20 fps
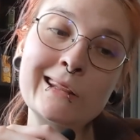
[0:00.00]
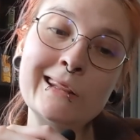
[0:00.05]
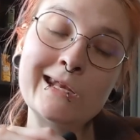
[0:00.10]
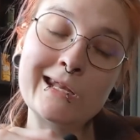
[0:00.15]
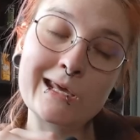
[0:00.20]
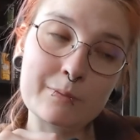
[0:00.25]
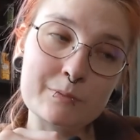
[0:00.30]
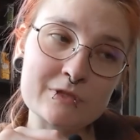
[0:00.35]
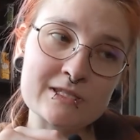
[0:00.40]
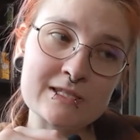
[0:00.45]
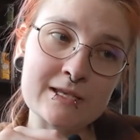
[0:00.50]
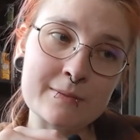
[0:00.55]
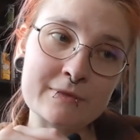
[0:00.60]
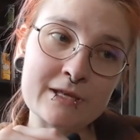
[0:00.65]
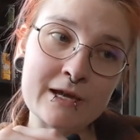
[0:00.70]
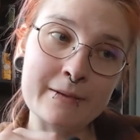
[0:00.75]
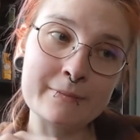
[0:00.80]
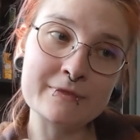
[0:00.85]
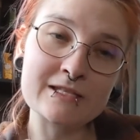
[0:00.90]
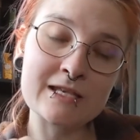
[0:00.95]
that happens
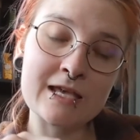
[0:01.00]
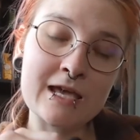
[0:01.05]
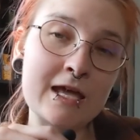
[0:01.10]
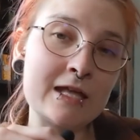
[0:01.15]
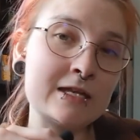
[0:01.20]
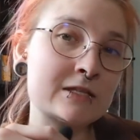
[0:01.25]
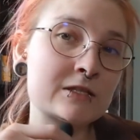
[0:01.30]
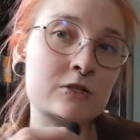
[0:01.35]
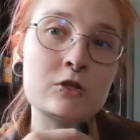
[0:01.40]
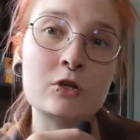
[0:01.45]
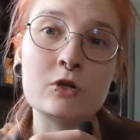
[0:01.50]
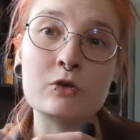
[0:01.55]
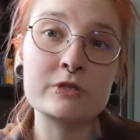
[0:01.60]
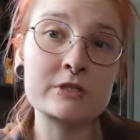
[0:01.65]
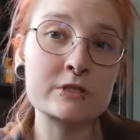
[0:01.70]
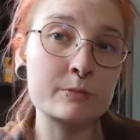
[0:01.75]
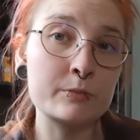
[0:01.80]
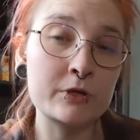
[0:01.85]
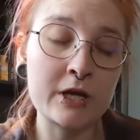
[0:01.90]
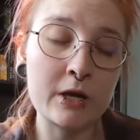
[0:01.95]
sometimes. And
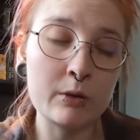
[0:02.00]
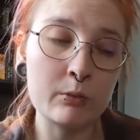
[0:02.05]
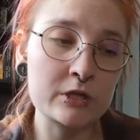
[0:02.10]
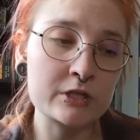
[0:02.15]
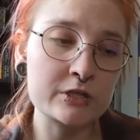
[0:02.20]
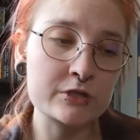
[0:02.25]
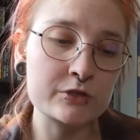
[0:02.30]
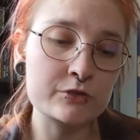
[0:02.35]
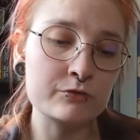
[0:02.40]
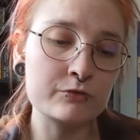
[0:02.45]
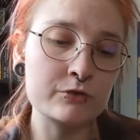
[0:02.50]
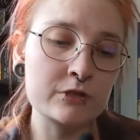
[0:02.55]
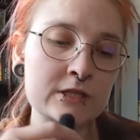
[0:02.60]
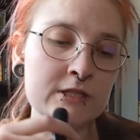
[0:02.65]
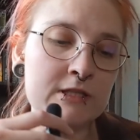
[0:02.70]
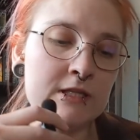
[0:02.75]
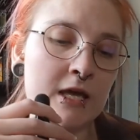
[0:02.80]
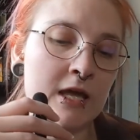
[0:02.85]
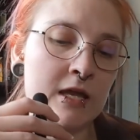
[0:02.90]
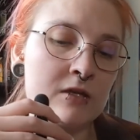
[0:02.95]
it's a book I wanted to
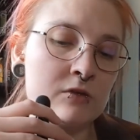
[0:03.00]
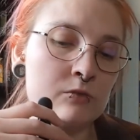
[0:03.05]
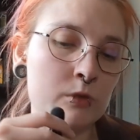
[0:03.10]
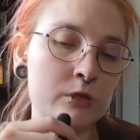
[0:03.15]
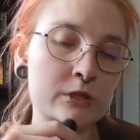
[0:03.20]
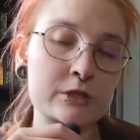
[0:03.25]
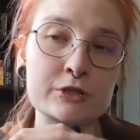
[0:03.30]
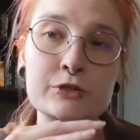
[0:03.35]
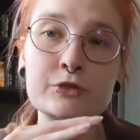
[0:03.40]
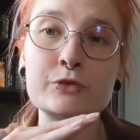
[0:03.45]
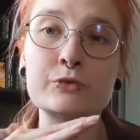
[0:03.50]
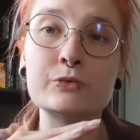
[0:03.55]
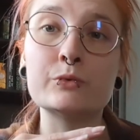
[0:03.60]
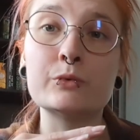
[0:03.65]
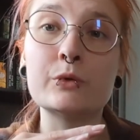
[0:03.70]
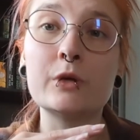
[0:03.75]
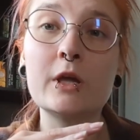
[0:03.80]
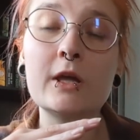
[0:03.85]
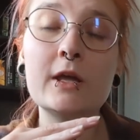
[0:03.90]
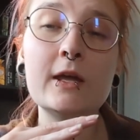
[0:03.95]
read and wanted
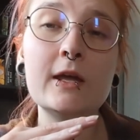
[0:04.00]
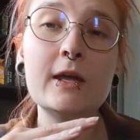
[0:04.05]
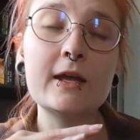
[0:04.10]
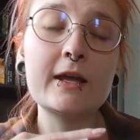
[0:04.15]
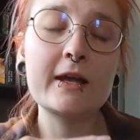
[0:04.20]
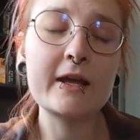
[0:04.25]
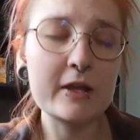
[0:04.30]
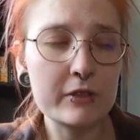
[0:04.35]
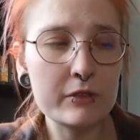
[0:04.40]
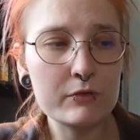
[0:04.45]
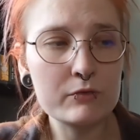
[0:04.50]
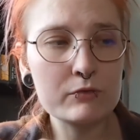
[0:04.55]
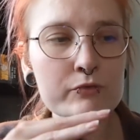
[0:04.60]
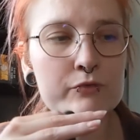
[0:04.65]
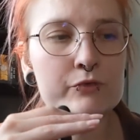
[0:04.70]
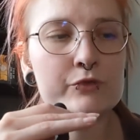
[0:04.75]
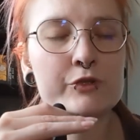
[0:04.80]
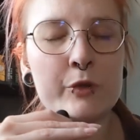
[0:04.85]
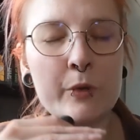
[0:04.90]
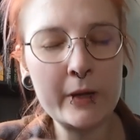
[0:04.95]
to get
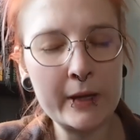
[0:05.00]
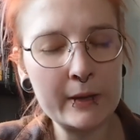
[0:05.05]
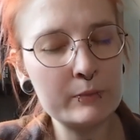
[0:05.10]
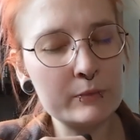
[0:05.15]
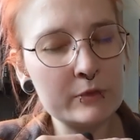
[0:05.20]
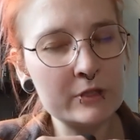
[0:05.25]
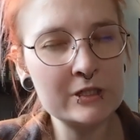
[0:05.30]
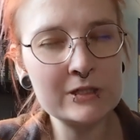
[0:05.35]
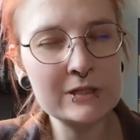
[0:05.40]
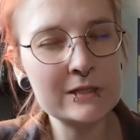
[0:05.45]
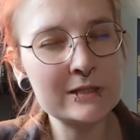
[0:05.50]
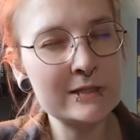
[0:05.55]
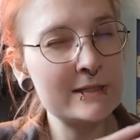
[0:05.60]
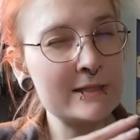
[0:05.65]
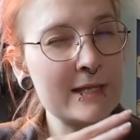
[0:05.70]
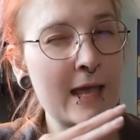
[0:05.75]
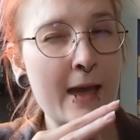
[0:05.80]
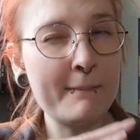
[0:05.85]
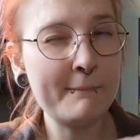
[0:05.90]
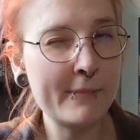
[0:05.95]
through, so I will
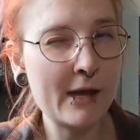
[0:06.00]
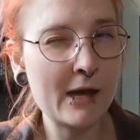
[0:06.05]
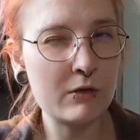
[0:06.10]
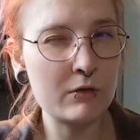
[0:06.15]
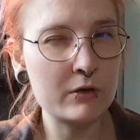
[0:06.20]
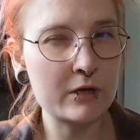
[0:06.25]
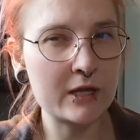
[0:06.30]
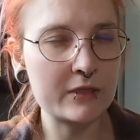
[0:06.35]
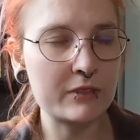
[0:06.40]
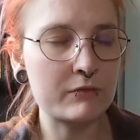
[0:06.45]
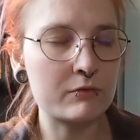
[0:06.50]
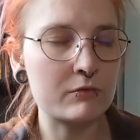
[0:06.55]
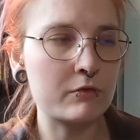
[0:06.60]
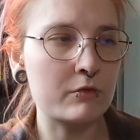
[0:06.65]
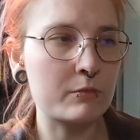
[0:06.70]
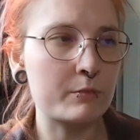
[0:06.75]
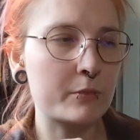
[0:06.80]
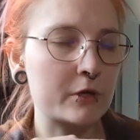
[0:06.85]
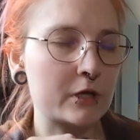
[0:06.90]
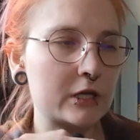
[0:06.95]
somehow get through
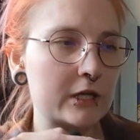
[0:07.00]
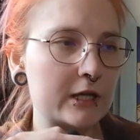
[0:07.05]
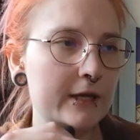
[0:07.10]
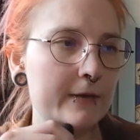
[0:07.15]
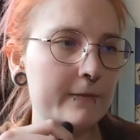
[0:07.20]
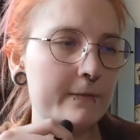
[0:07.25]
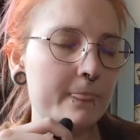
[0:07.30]
the book.